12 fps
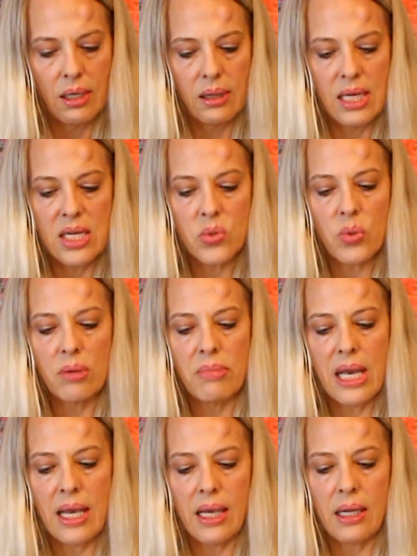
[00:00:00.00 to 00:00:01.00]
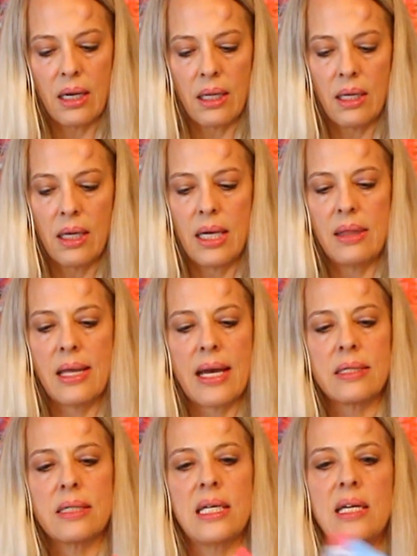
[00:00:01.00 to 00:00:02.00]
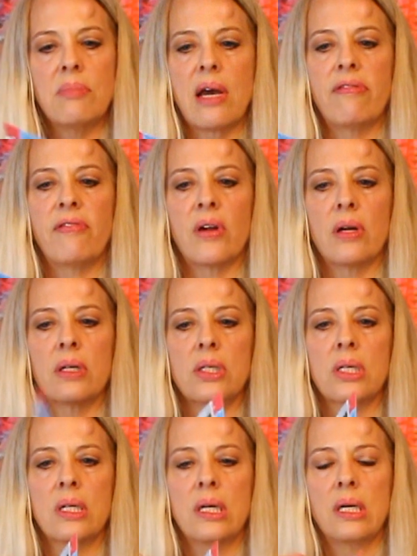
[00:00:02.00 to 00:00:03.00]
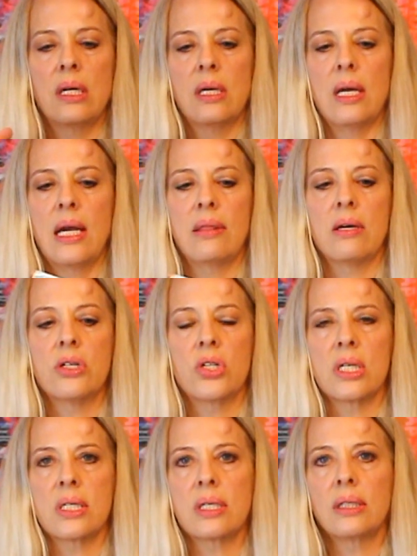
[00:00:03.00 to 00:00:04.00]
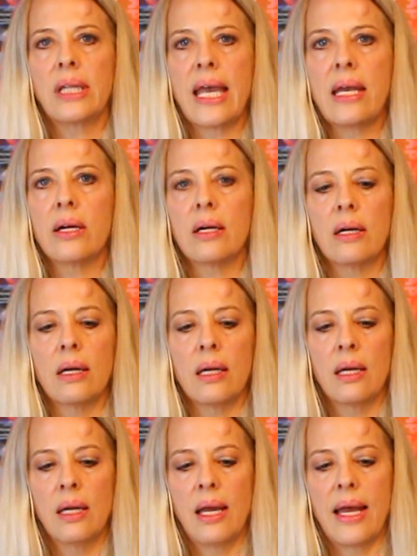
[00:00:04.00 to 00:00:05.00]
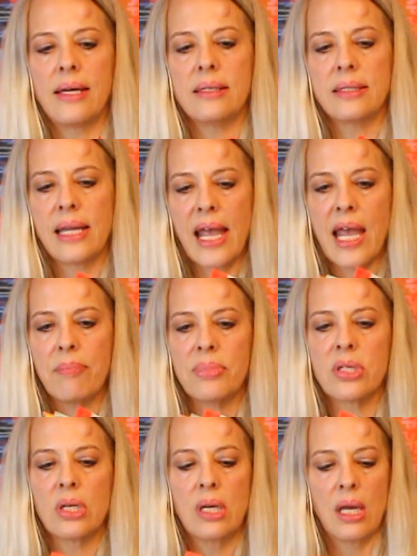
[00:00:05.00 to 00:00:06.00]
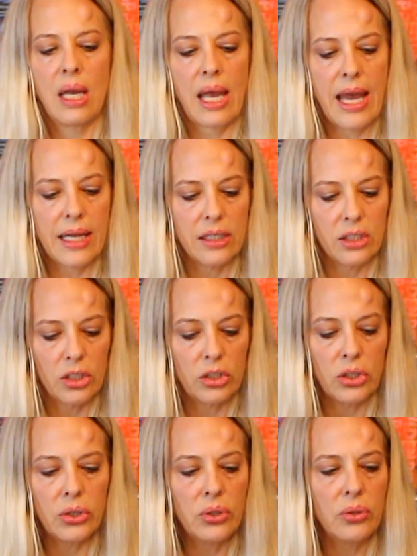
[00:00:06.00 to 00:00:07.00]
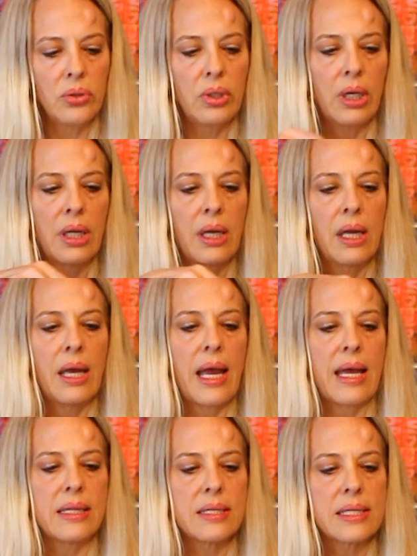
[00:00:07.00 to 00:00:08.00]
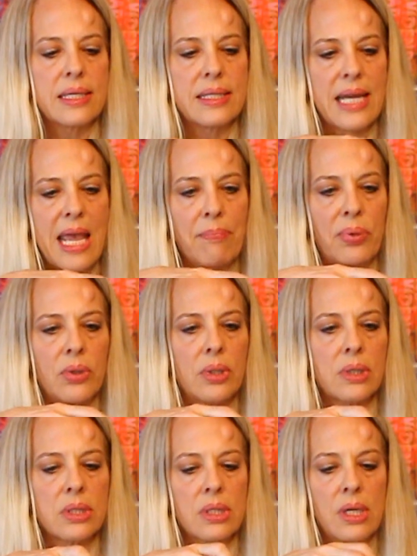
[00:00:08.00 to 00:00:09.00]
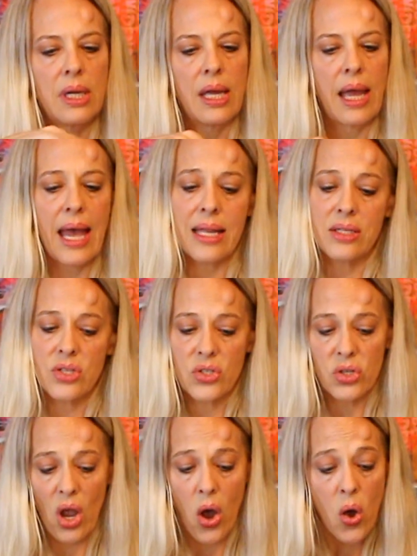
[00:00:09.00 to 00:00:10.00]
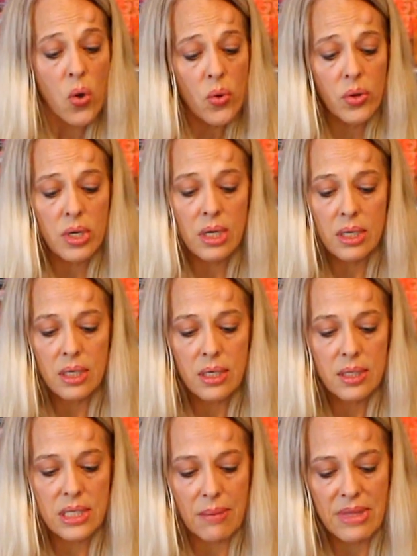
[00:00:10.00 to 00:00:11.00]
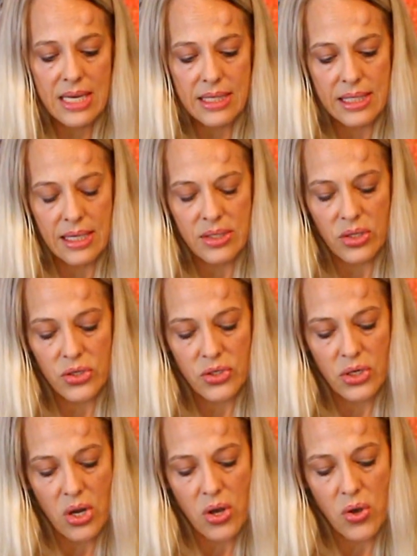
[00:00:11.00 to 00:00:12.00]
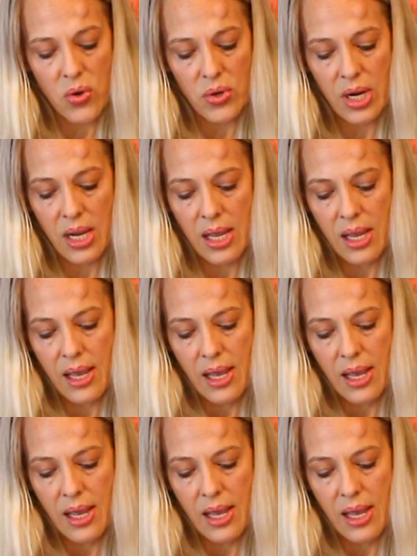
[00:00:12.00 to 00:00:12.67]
these were made in that team effort, and they're just layered and taped and glued and stapled and sewn. Some of these things are sewn,